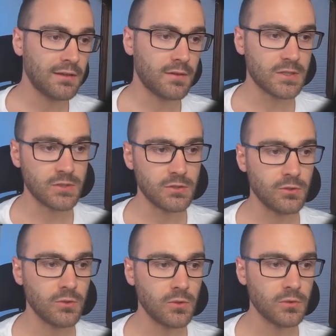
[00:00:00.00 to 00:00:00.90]
this
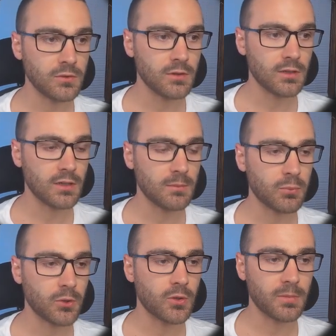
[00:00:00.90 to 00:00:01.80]
new
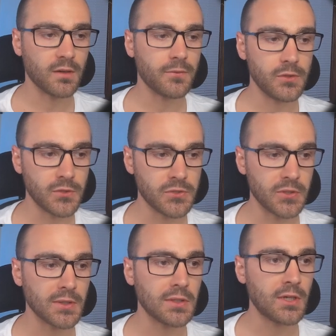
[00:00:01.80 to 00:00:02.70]
protobuf
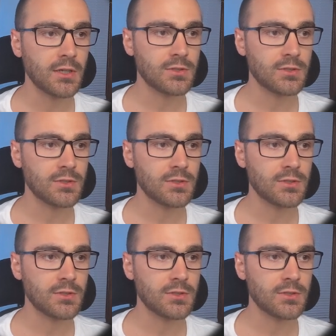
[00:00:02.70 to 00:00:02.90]
user